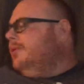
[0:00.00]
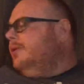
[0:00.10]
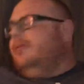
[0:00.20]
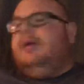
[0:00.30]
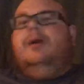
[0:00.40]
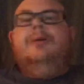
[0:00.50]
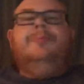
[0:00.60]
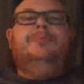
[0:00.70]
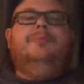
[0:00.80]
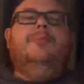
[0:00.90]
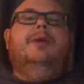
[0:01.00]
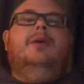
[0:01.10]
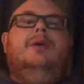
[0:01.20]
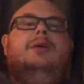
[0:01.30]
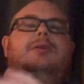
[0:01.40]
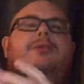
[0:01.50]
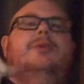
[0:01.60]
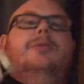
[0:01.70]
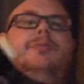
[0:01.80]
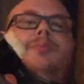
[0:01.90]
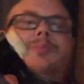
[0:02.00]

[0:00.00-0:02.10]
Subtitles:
Okay, so